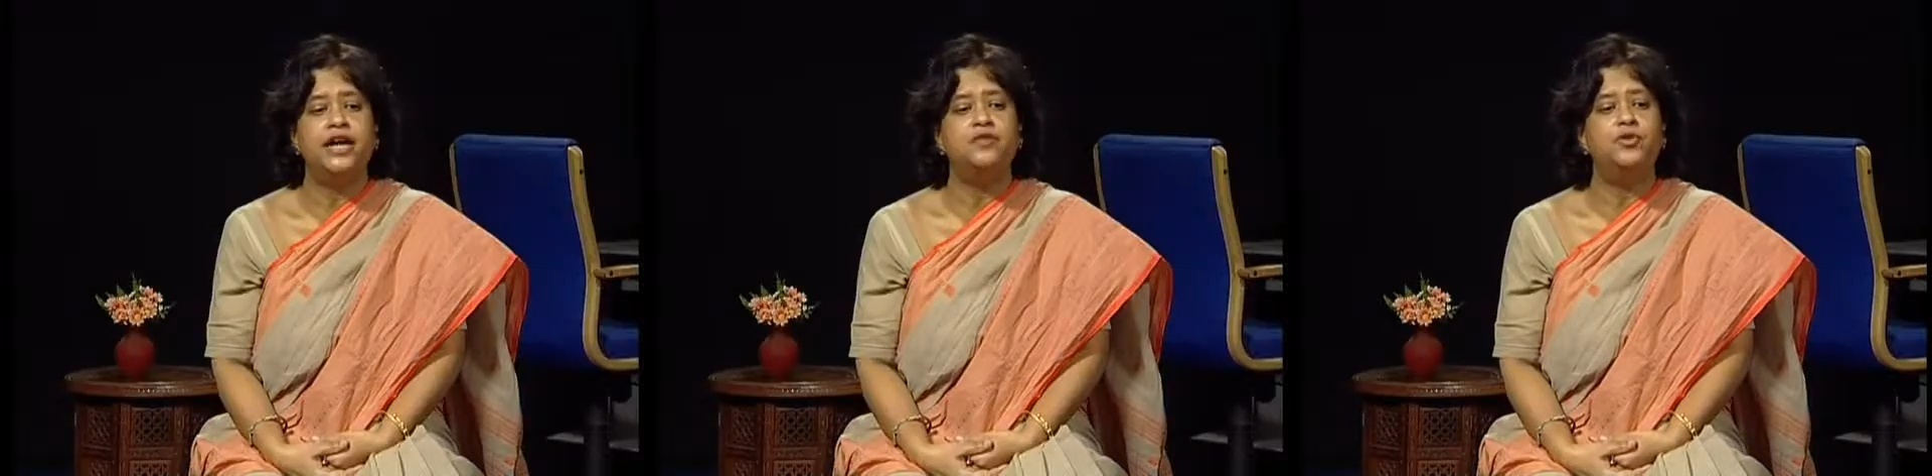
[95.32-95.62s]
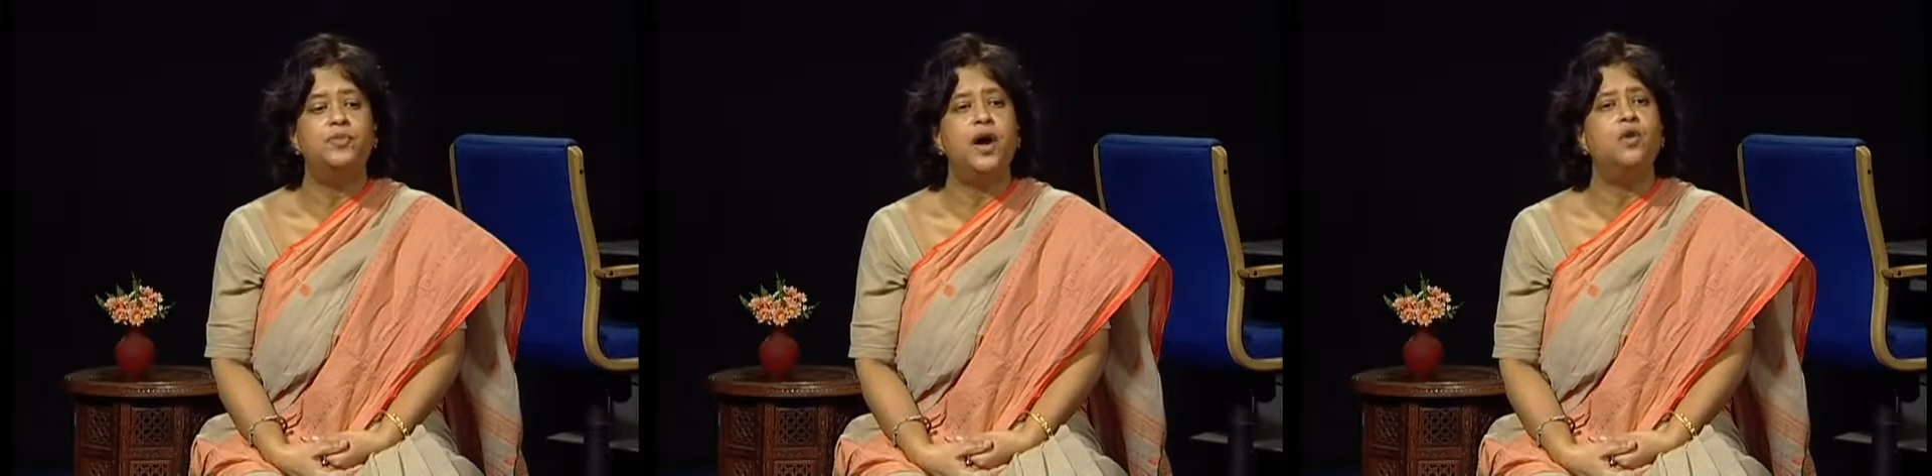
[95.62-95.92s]
had
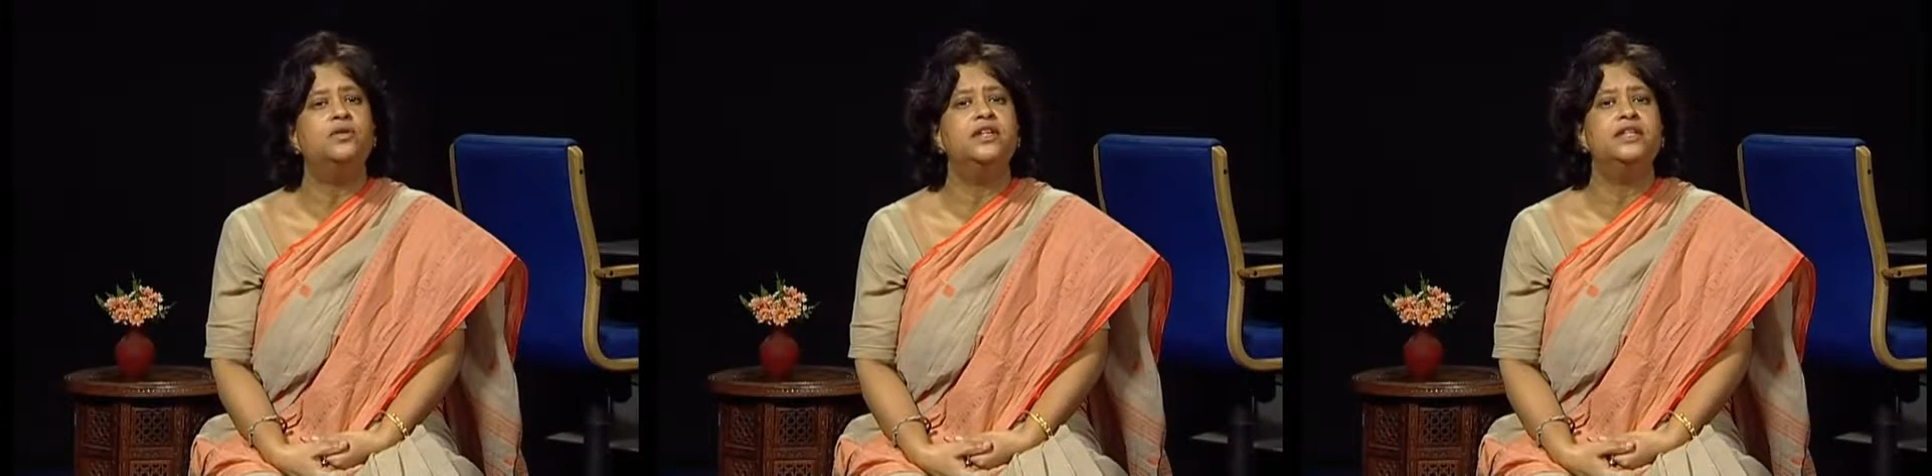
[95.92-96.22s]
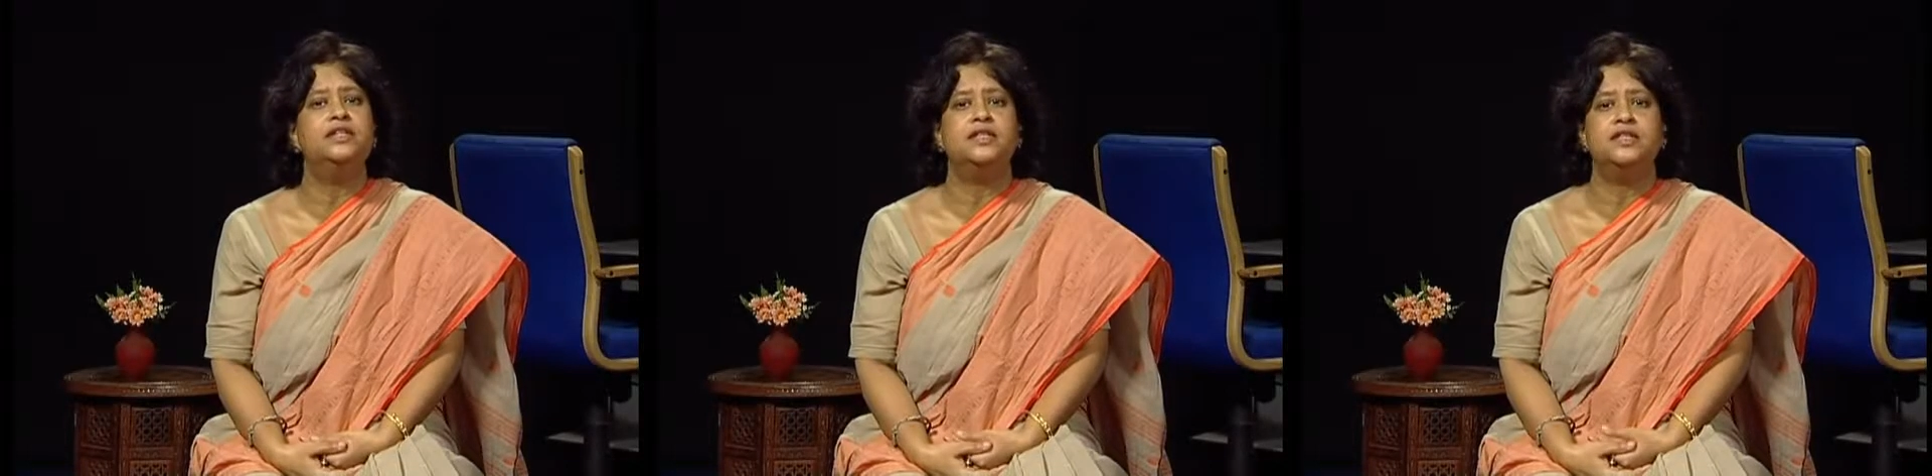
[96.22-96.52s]

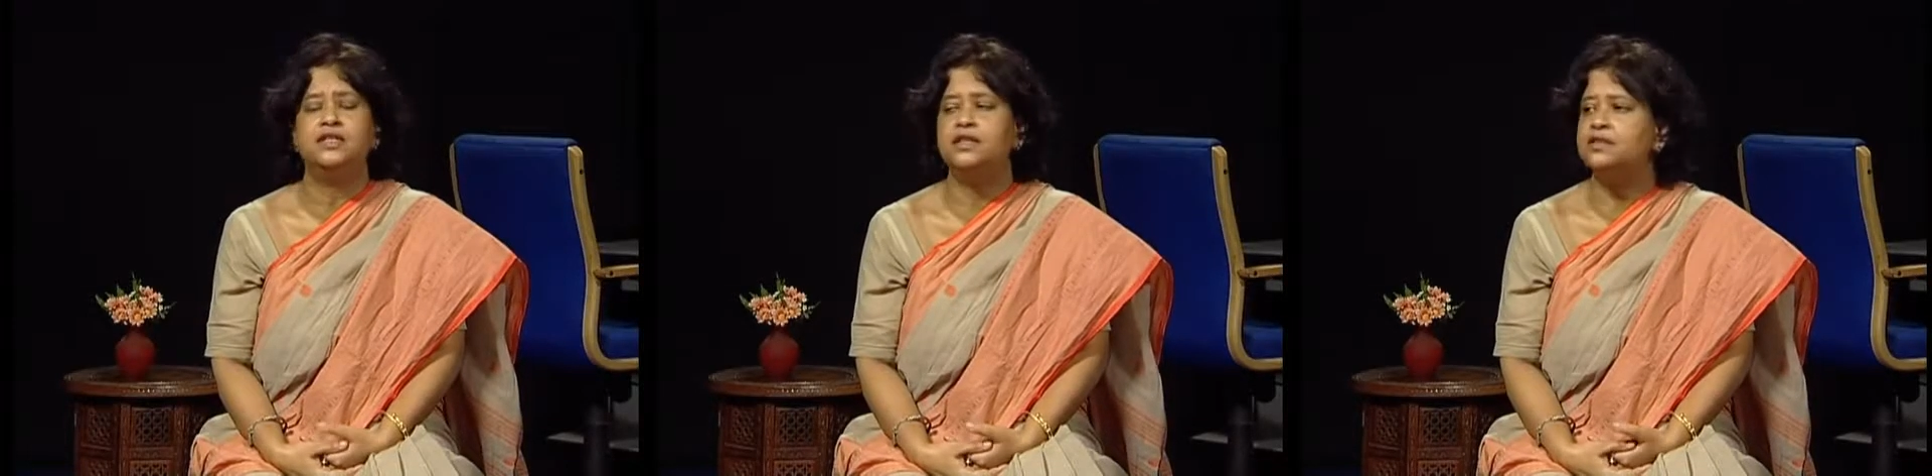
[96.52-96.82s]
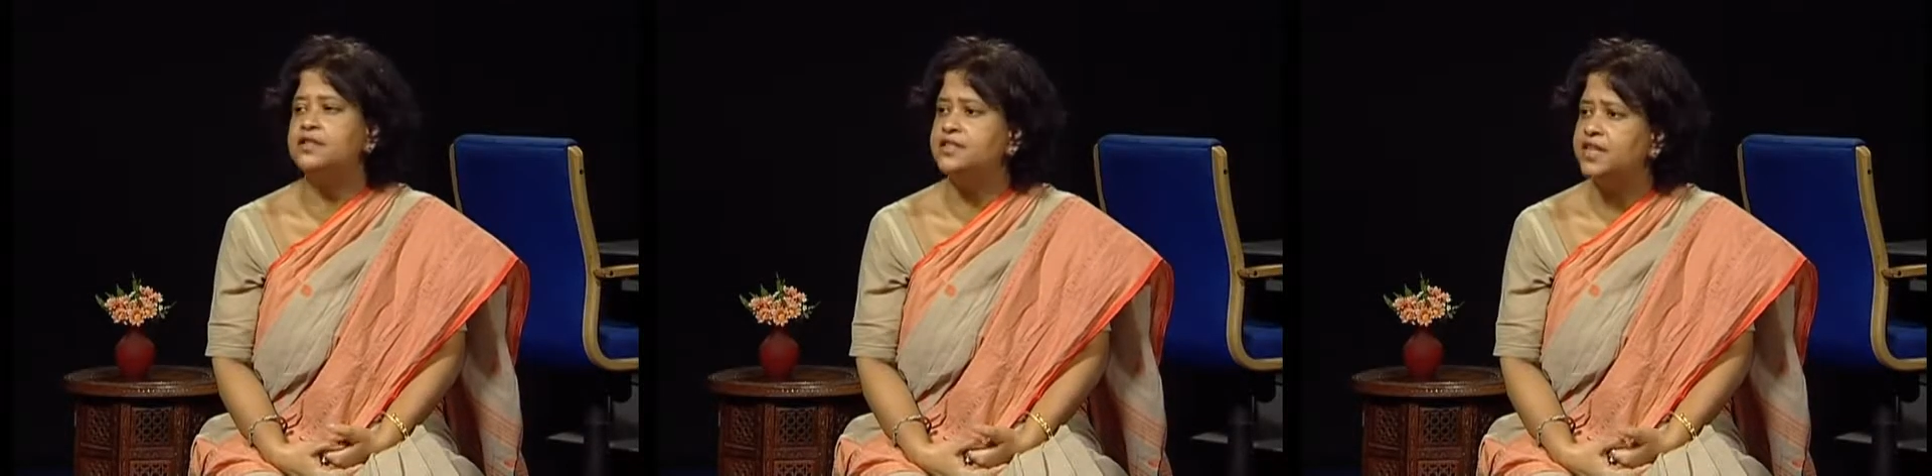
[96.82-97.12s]
propounded
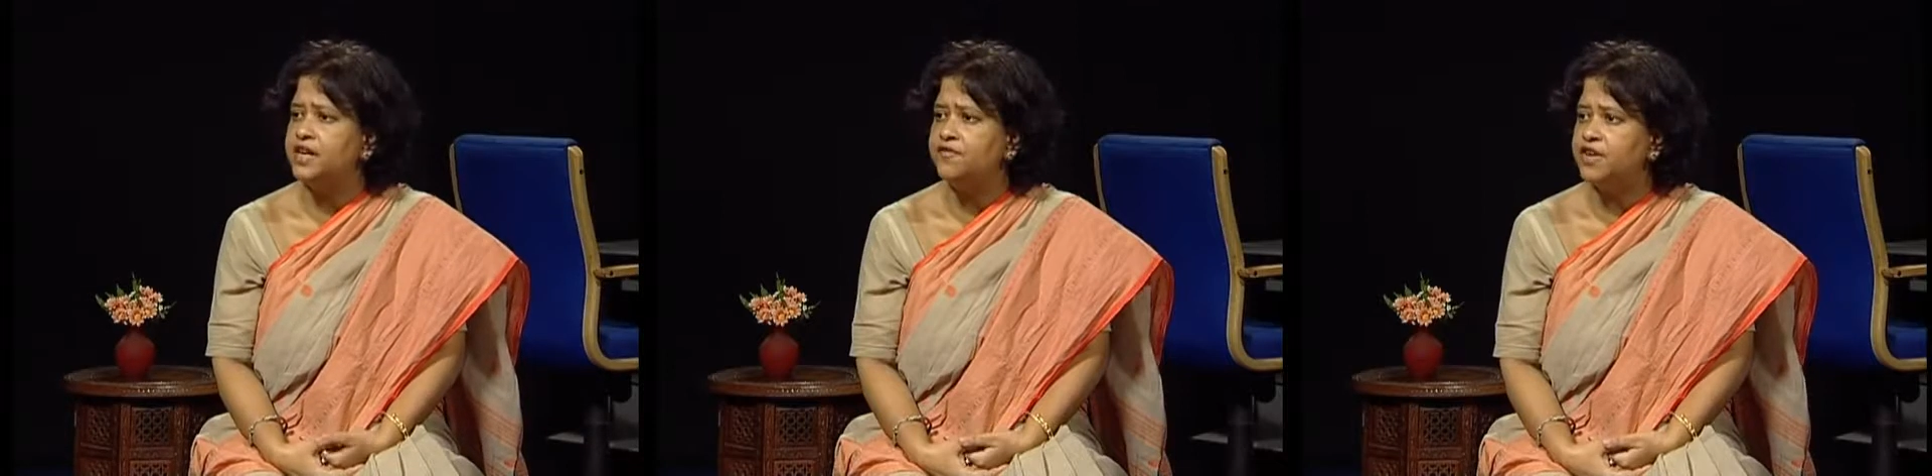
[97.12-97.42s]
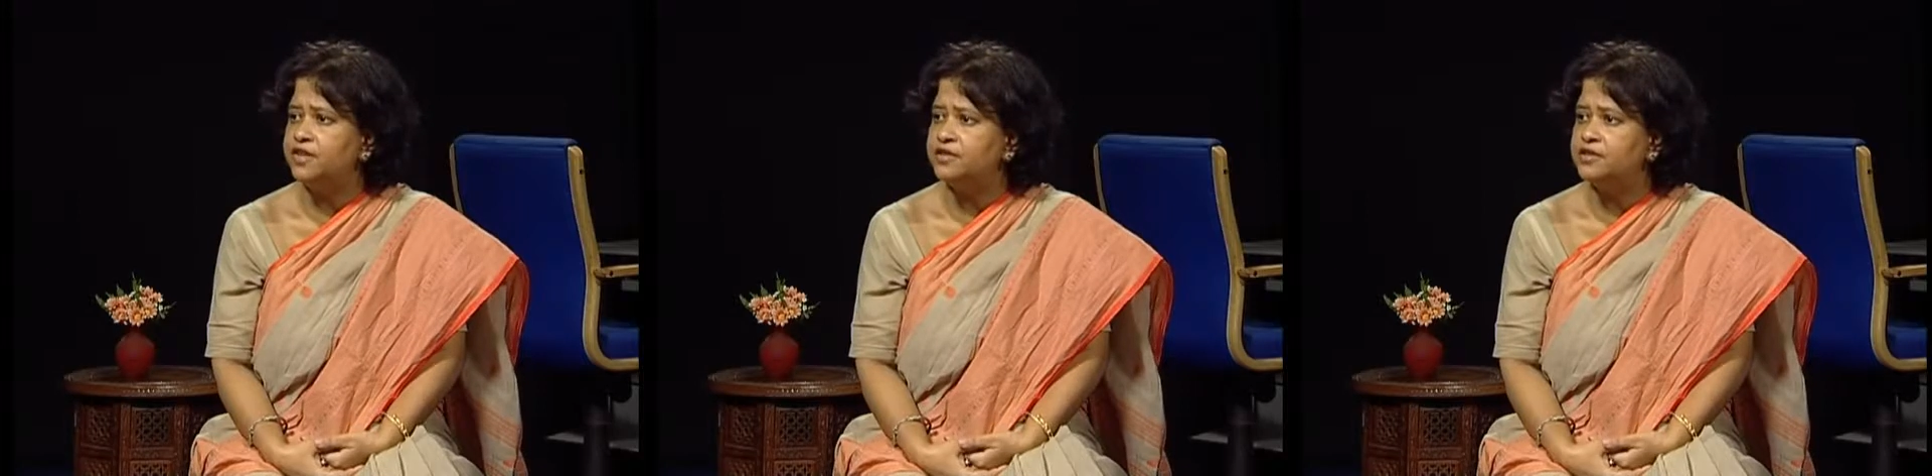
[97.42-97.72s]
certain
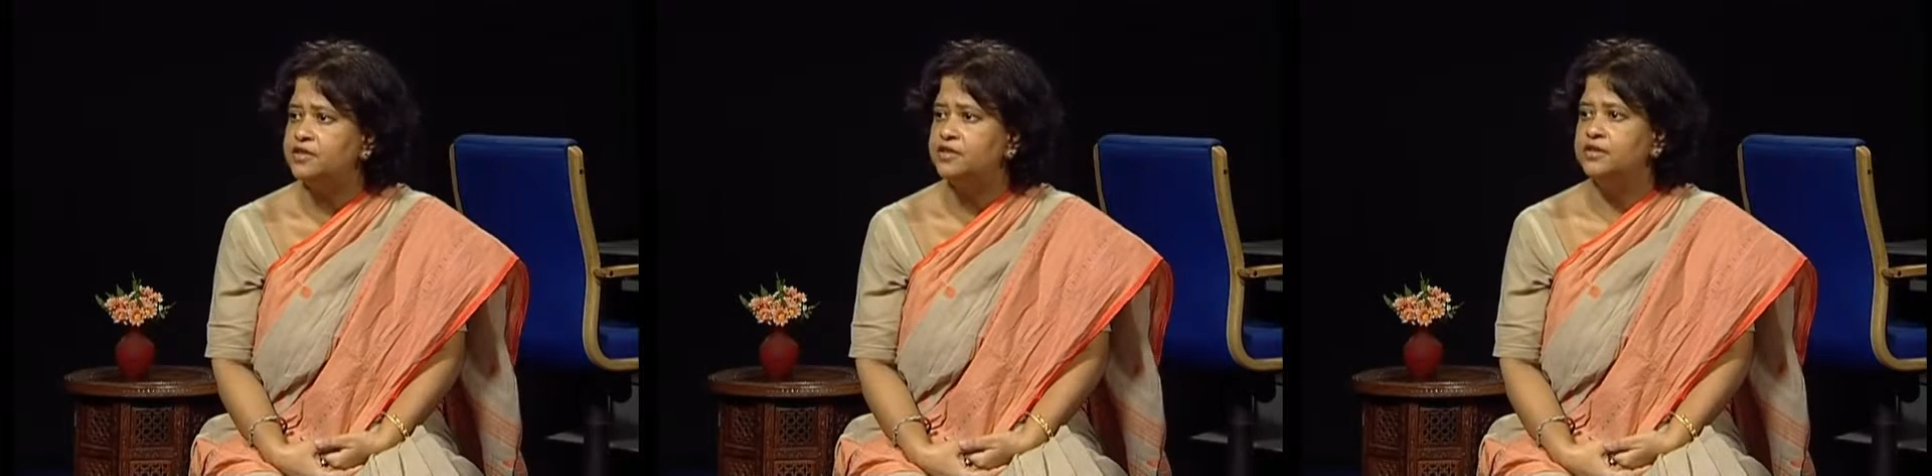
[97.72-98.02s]
significant